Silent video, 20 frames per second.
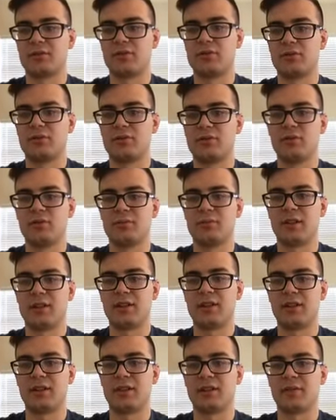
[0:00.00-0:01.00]
too
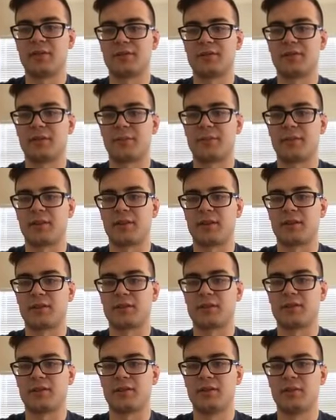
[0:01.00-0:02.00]
many of something.
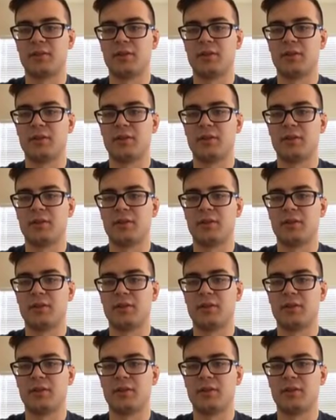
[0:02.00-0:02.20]
So